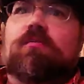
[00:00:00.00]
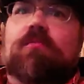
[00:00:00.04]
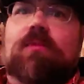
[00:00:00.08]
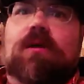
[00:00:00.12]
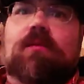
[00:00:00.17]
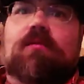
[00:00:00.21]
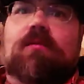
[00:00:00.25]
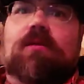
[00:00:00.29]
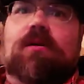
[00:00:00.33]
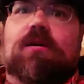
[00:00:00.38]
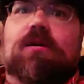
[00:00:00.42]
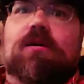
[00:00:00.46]

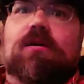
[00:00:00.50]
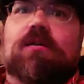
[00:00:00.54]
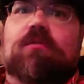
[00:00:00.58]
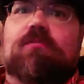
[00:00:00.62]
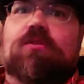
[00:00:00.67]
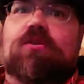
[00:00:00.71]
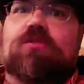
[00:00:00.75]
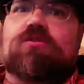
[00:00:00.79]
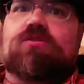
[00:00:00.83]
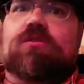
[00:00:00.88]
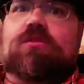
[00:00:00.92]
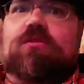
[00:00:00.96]
Maybe I need
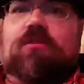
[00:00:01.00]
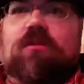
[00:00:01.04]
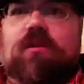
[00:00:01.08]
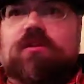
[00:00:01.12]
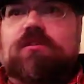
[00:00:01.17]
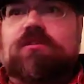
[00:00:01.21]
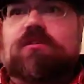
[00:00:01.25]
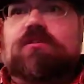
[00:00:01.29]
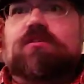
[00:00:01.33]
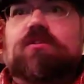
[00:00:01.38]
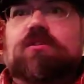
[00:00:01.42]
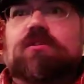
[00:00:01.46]
music
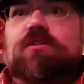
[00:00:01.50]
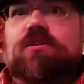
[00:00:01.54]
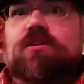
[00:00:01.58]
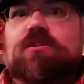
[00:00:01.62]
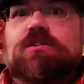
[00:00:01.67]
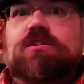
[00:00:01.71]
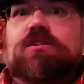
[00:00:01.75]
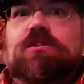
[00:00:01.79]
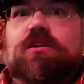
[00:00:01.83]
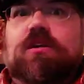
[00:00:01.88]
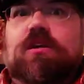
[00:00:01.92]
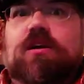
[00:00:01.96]
lessons and
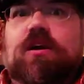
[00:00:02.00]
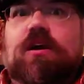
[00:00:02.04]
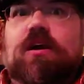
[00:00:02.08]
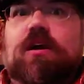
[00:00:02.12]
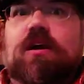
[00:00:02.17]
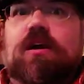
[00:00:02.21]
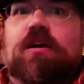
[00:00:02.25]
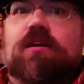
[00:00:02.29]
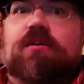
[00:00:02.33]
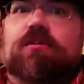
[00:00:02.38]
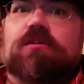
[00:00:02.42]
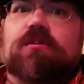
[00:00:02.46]
this is the
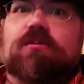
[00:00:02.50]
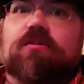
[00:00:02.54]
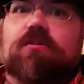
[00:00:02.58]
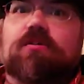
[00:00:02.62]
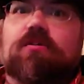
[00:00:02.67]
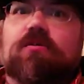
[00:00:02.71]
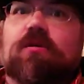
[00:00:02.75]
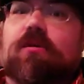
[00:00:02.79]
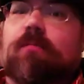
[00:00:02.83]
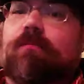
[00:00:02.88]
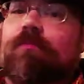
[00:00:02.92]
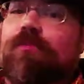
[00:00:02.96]
guy to
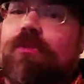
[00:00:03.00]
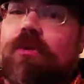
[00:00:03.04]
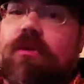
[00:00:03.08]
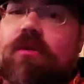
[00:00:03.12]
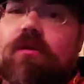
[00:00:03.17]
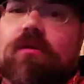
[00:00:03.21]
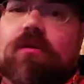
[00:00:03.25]
do it.